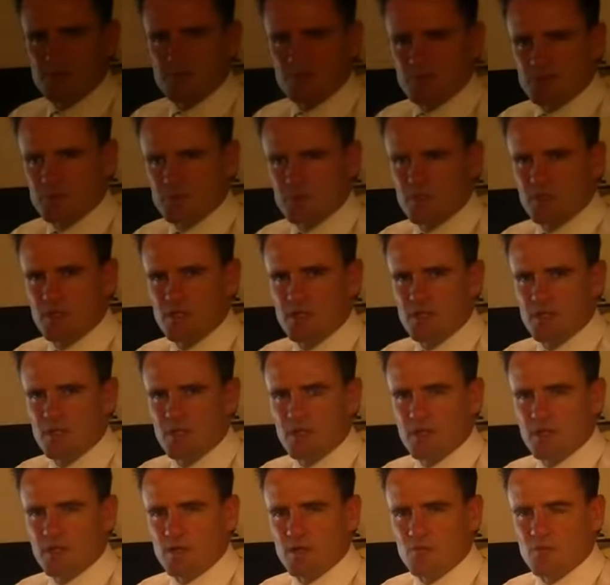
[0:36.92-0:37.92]
which
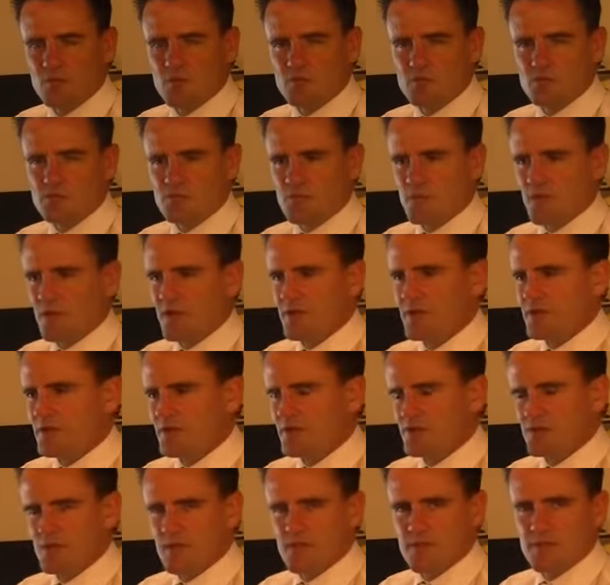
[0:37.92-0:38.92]
will display the
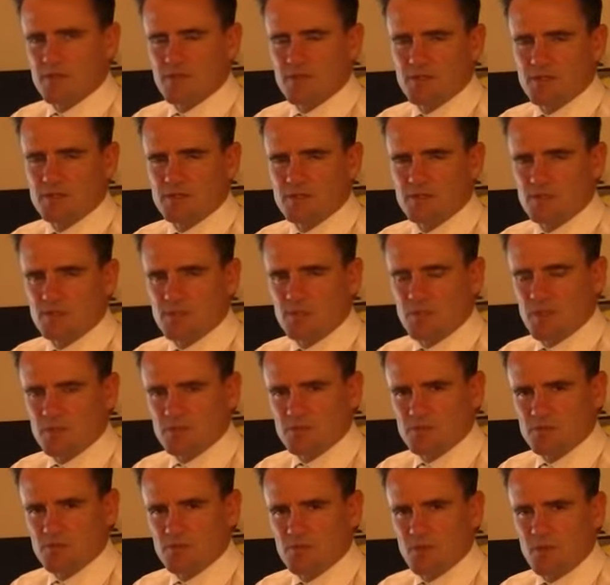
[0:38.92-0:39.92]
username and
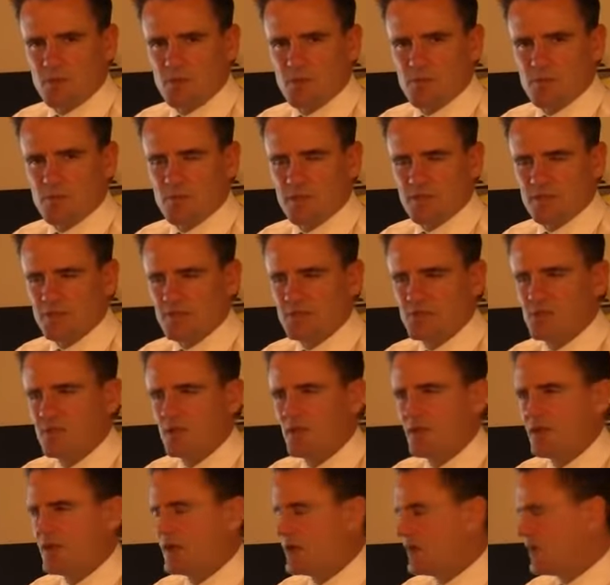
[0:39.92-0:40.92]
password on the page,
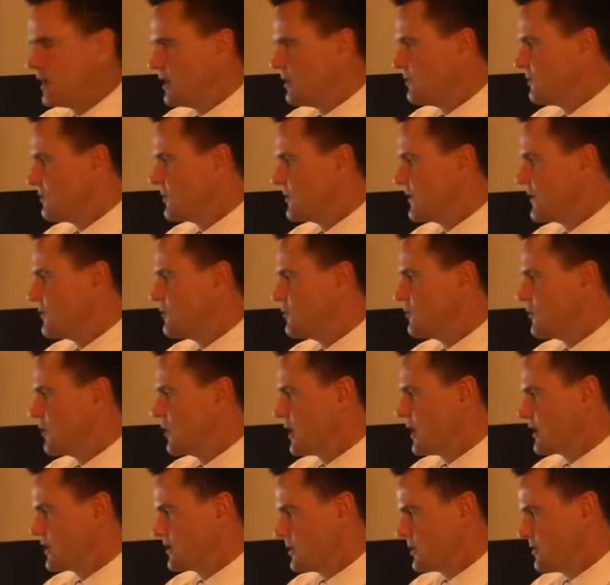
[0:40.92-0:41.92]
but then we'll
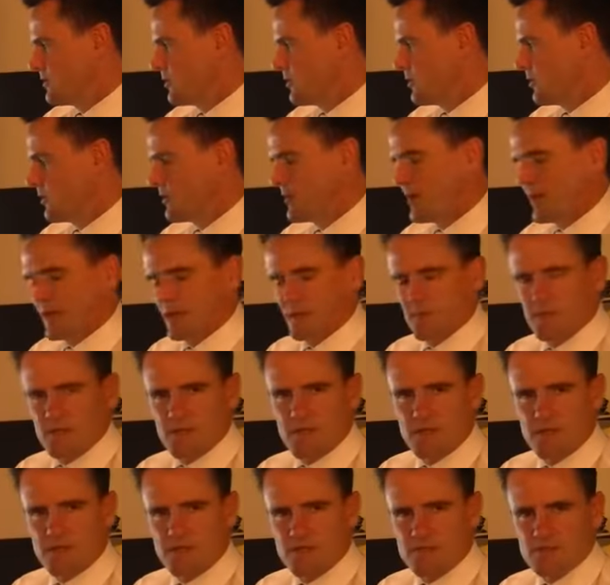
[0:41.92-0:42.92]
actually pull the packet
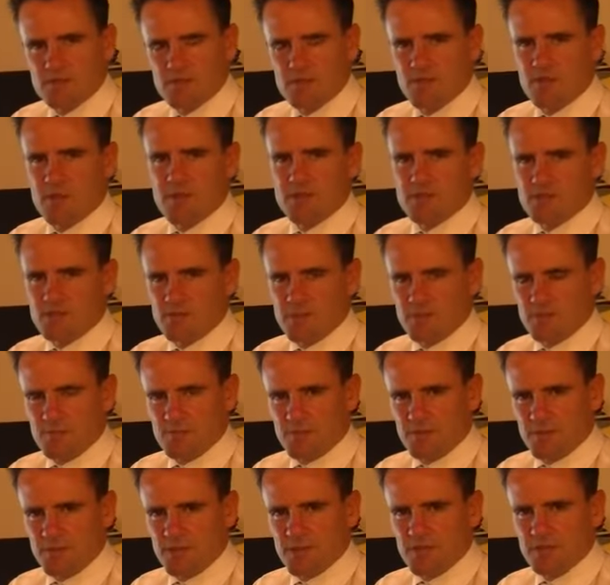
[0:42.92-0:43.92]
apart, have a look at the
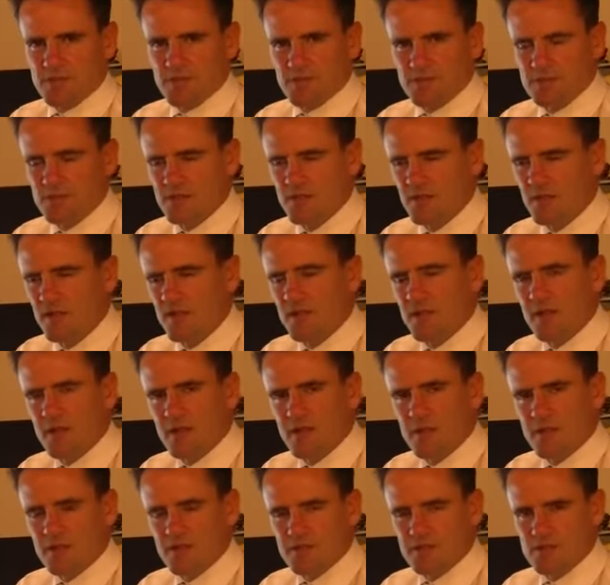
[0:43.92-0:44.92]
HTTP headers
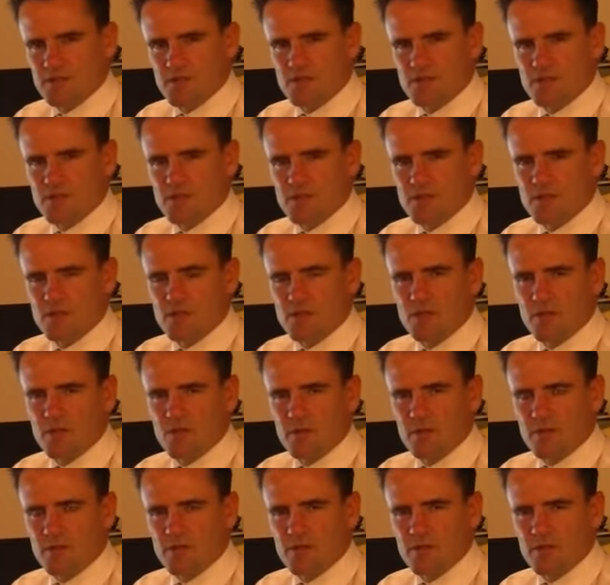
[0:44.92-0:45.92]
and see the UU
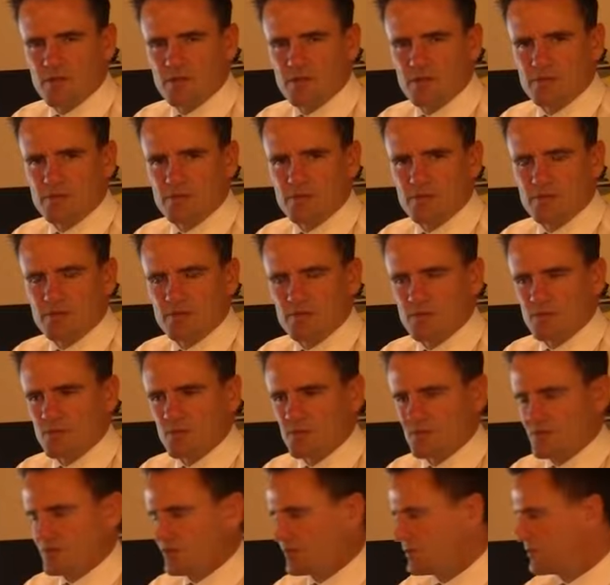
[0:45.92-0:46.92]
encoded
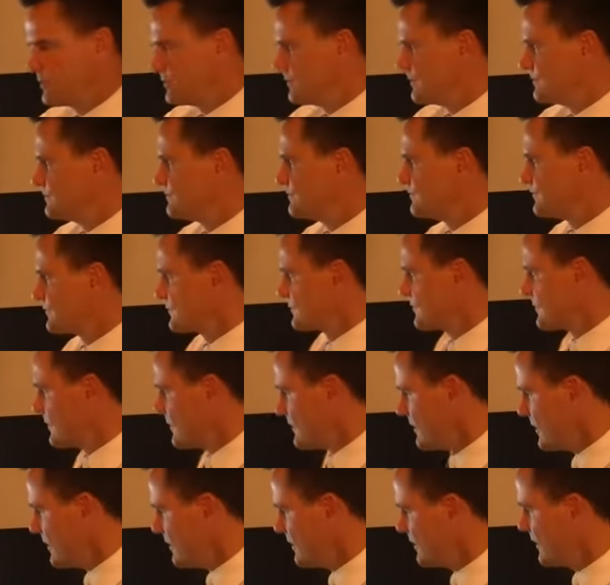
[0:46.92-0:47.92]
versions.
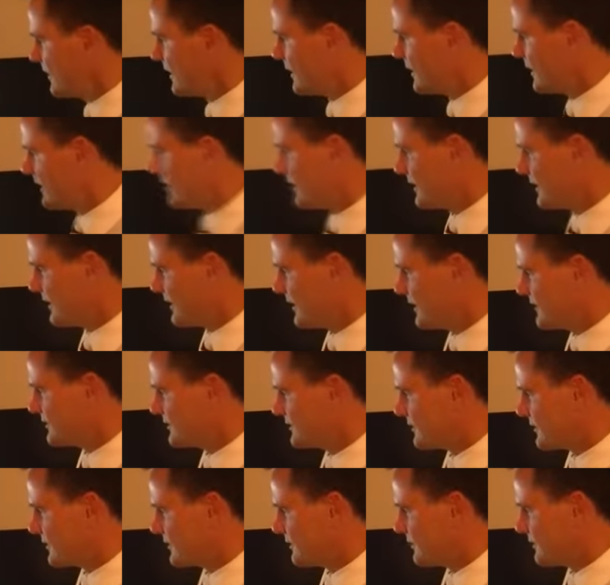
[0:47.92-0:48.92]
Okay,
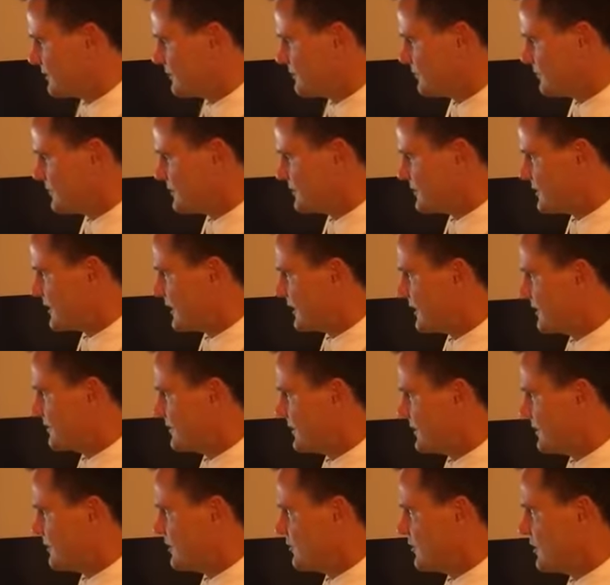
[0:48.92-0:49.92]
so we start up
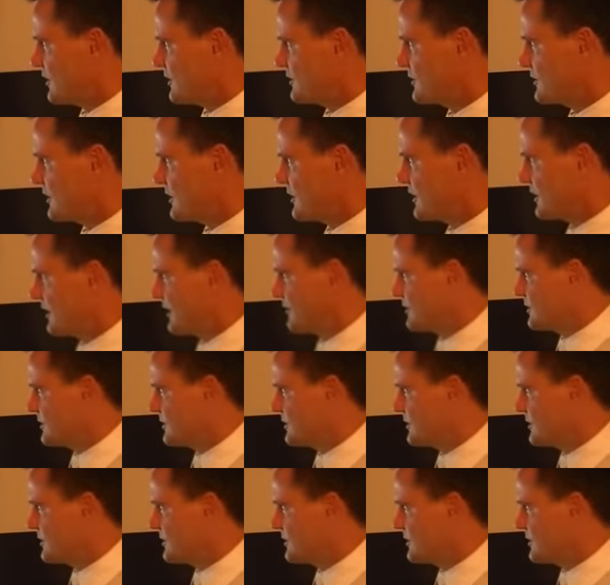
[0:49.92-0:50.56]
our Wireshark